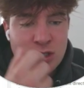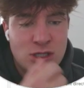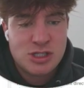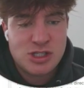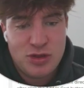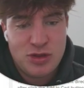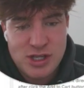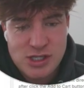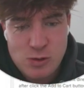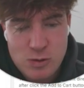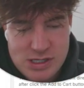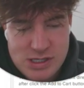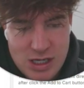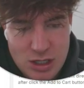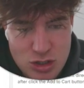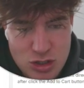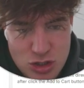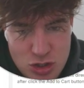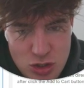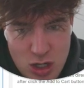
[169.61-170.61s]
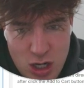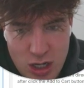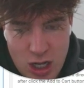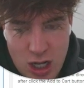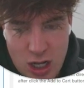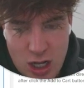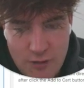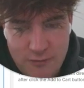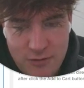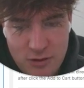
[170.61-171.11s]
So this was such a strong
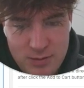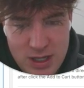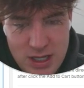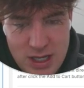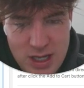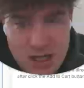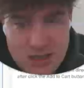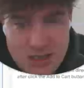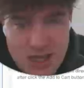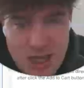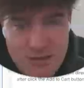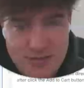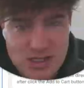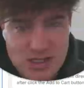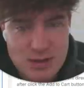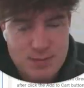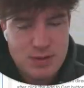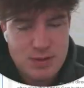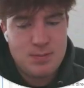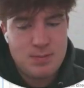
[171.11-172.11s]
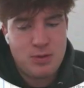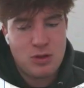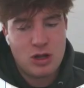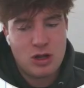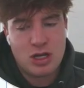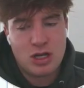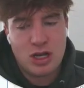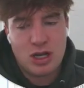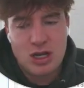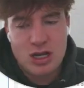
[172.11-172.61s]
offer because obviously people
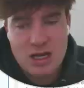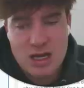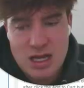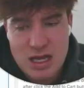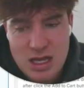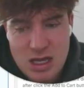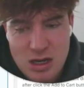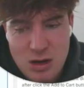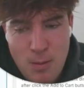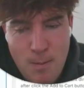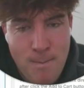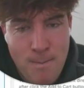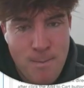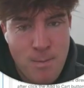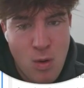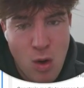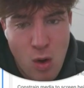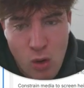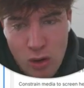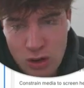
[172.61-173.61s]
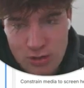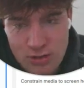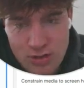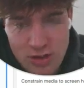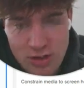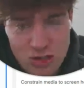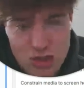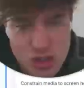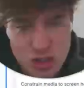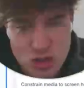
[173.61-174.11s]
are going to need more
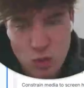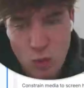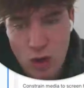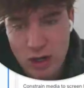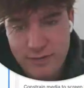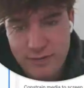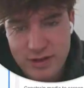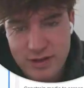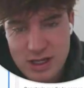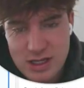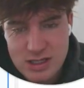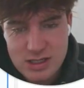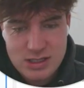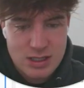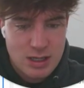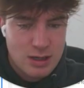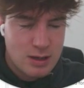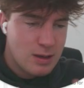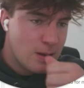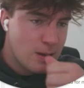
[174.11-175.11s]
than just one of these,